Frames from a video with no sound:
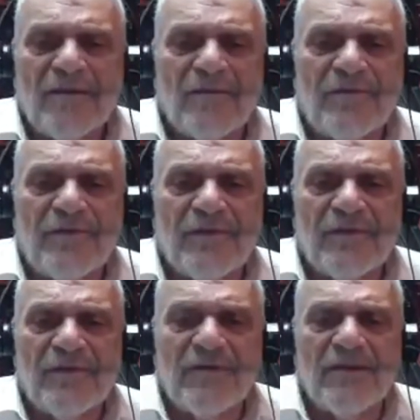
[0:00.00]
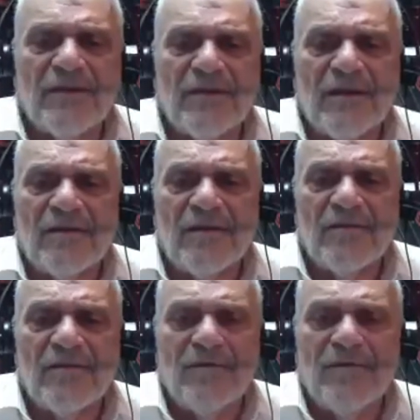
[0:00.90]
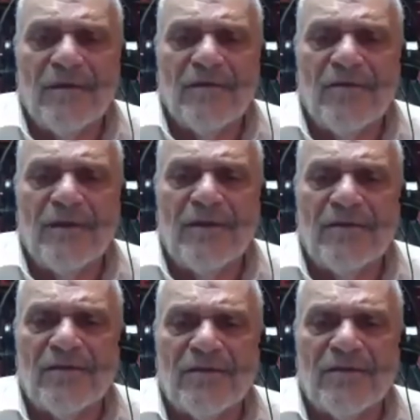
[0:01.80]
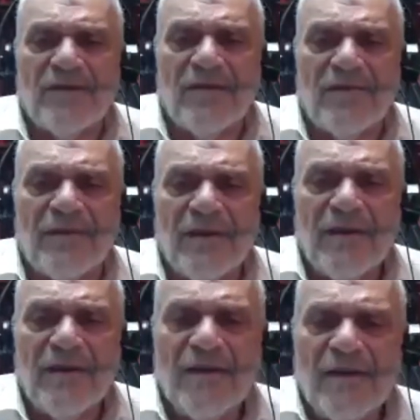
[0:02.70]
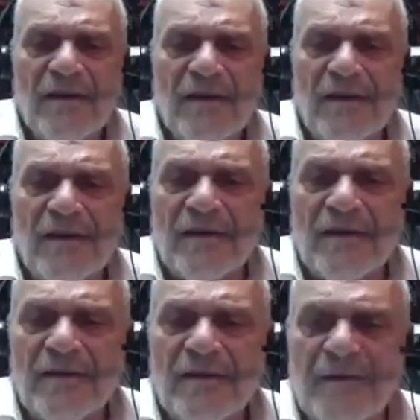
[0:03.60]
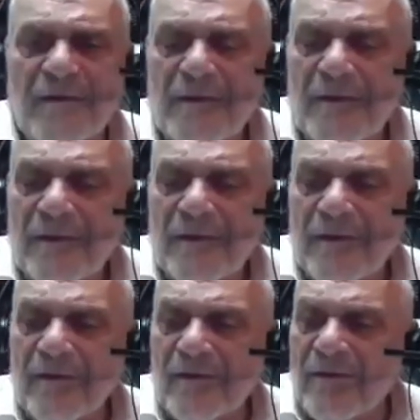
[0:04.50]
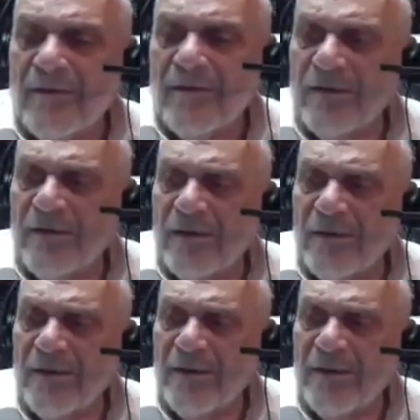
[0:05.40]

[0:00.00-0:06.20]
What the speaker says: a frustration. There's no inner self. Uh, the,